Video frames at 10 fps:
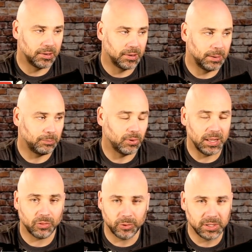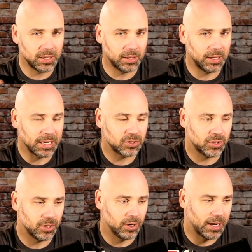and play at 310 next
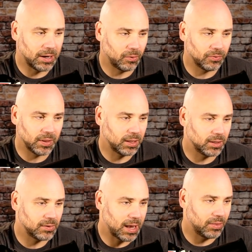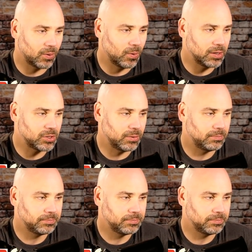year, I don't think is out of the question.